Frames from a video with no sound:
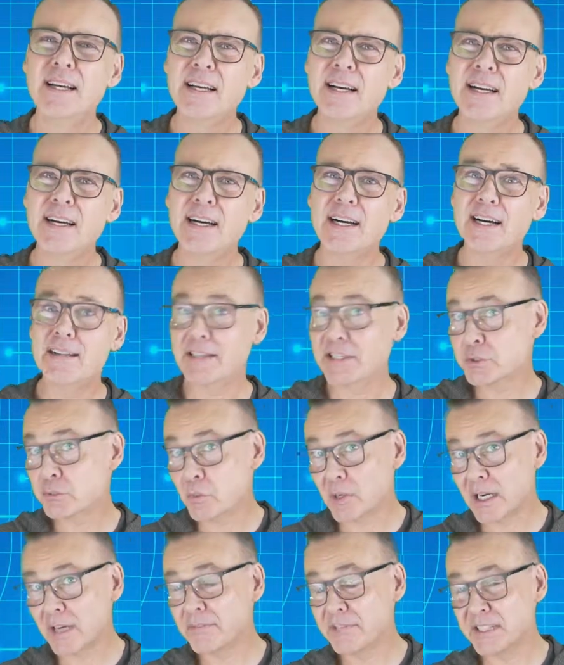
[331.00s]
That's
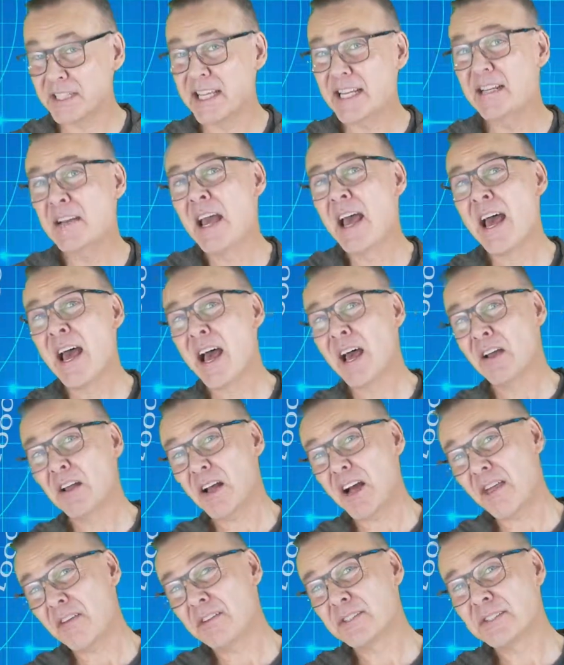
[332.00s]
one I've seen.
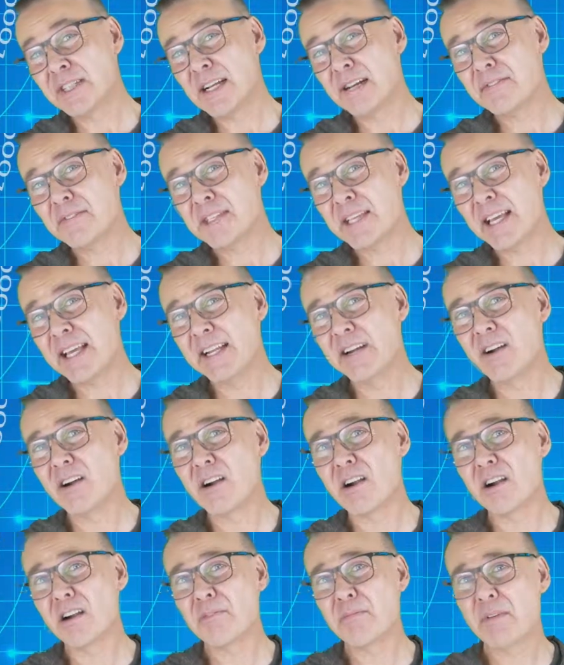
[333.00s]
Others that I've seen
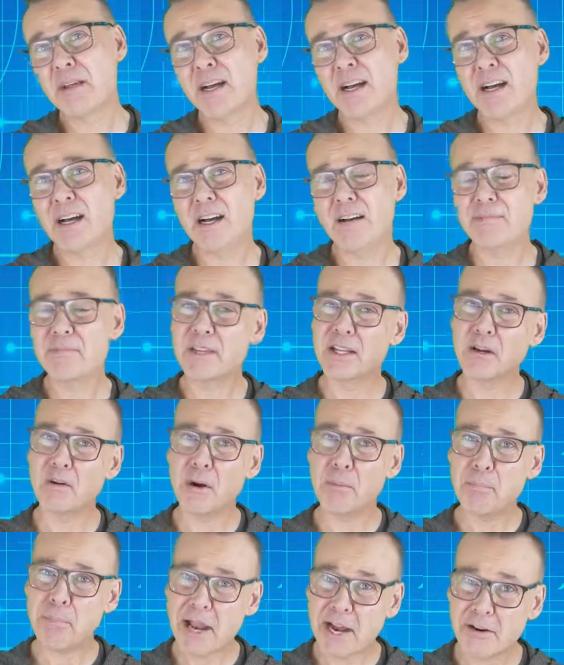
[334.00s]
are,
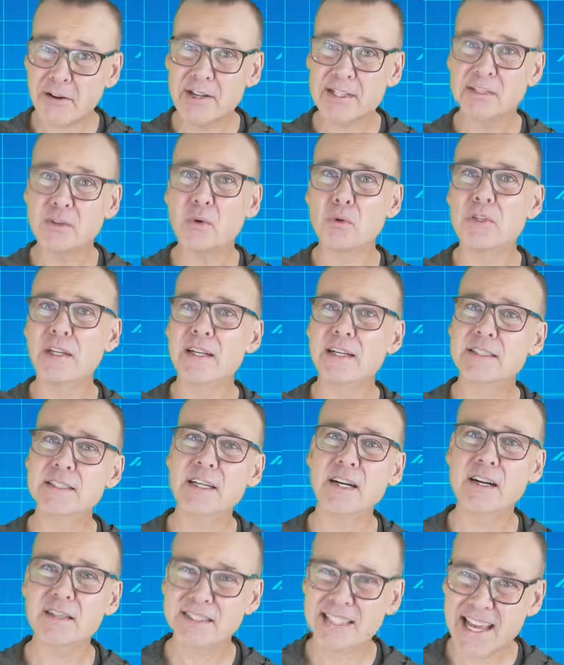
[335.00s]
a parent holding a
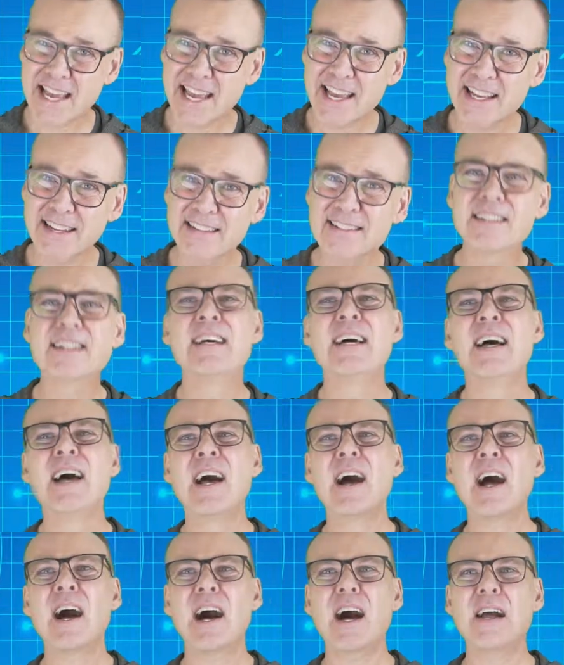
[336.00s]
child's hand.
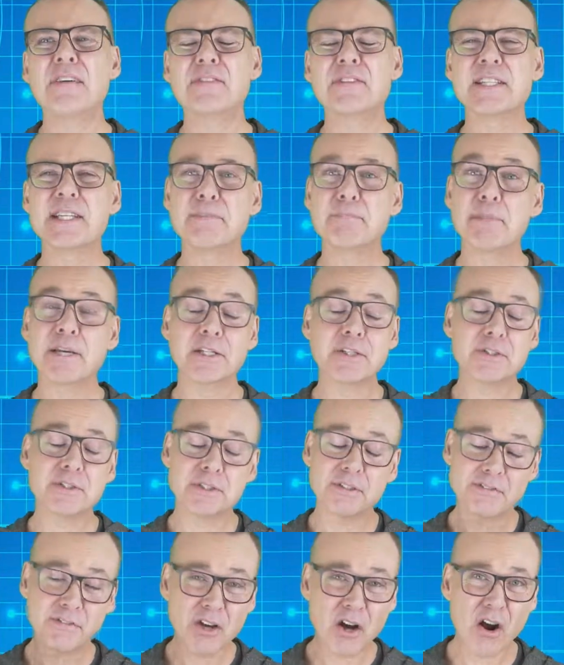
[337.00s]
I've seen pictures
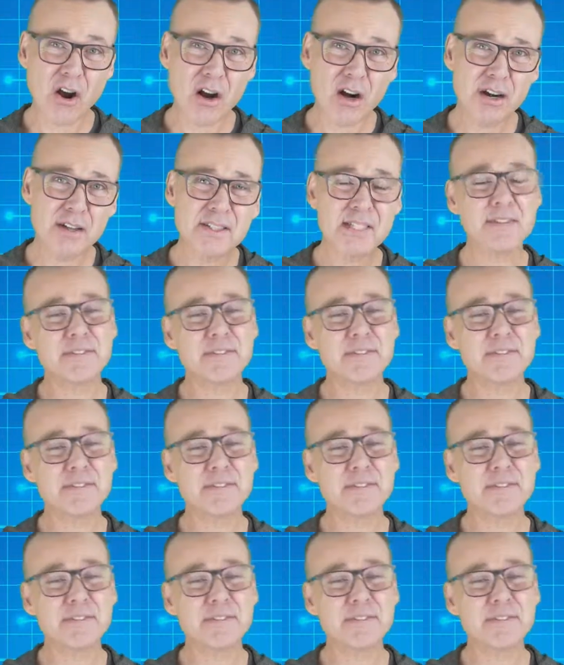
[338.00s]
of cars.